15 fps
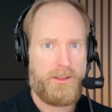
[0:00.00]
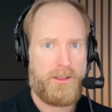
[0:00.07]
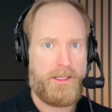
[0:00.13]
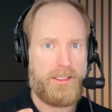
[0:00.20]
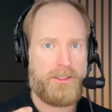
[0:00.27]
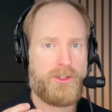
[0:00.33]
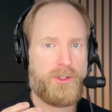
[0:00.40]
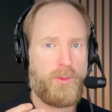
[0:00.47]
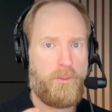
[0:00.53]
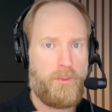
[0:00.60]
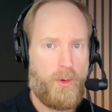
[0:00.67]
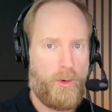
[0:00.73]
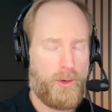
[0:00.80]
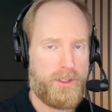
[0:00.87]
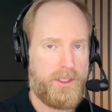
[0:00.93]
that
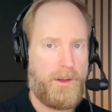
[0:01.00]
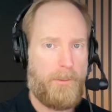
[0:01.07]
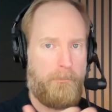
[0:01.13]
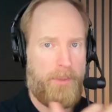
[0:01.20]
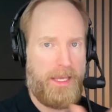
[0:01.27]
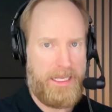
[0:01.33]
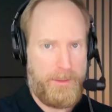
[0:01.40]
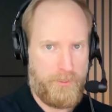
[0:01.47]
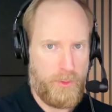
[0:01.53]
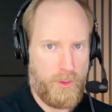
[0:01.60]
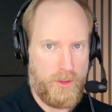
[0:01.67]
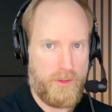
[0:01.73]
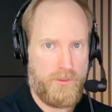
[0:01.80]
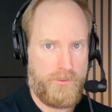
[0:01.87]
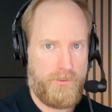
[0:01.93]
support
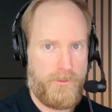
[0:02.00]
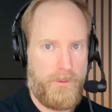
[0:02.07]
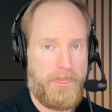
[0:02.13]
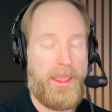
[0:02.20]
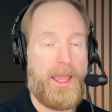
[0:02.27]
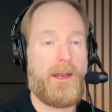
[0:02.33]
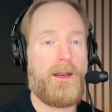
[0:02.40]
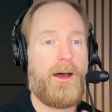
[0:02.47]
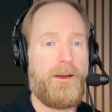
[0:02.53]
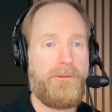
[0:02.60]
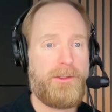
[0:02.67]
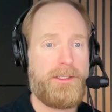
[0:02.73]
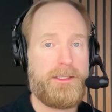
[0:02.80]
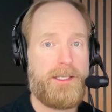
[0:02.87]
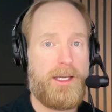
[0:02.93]
people. And
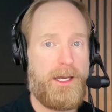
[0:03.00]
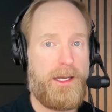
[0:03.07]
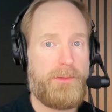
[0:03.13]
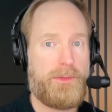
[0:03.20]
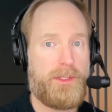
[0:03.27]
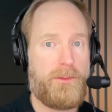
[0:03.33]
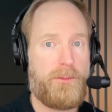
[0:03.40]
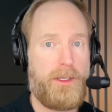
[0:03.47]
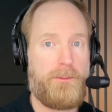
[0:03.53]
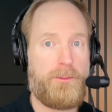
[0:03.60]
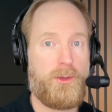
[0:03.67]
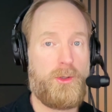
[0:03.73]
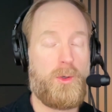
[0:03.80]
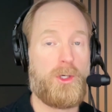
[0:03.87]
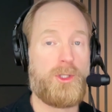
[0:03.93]
oftentimes the
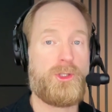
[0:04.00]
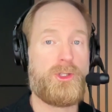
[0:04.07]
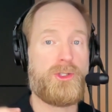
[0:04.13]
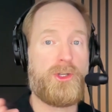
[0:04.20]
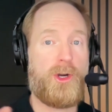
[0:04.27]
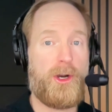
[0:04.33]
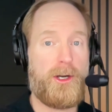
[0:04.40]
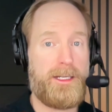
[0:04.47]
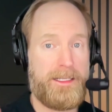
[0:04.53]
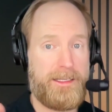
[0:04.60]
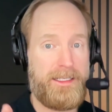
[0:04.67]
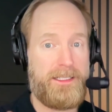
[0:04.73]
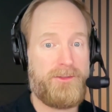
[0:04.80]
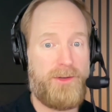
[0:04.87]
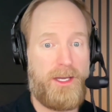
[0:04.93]
people who are starting
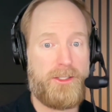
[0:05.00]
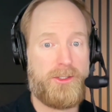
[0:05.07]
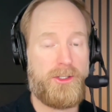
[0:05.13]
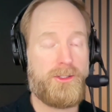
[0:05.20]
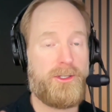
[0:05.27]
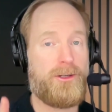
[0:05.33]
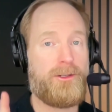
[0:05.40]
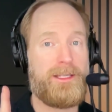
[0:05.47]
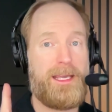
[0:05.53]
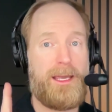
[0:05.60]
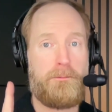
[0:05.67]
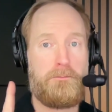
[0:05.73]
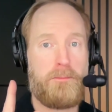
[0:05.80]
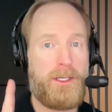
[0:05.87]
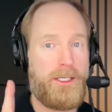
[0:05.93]
these ventures are the
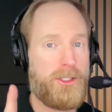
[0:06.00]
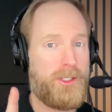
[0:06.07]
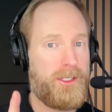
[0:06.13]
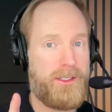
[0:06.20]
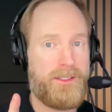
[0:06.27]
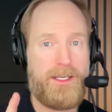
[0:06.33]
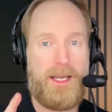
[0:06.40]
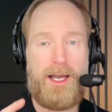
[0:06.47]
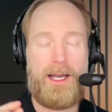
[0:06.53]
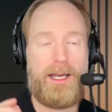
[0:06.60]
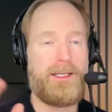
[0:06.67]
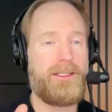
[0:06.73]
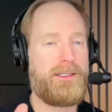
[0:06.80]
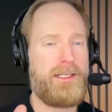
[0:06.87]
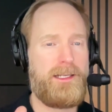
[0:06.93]
ambitious,
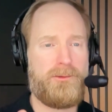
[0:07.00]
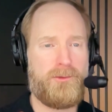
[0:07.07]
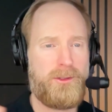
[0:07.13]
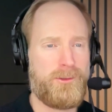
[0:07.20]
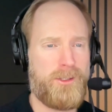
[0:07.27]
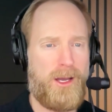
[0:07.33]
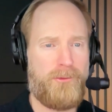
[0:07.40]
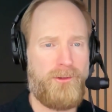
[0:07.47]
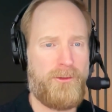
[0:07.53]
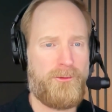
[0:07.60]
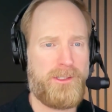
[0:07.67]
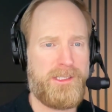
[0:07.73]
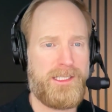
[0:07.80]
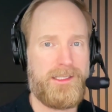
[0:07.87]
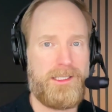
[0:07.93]
high D, if we're
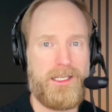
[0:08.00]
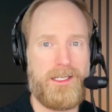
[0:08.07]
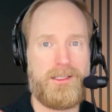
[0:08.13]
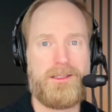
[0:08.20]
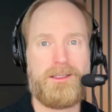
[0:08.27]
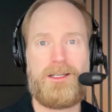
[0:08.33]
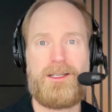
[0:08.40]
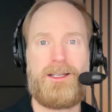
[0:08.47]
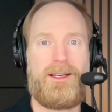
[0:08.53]
referencing DISC,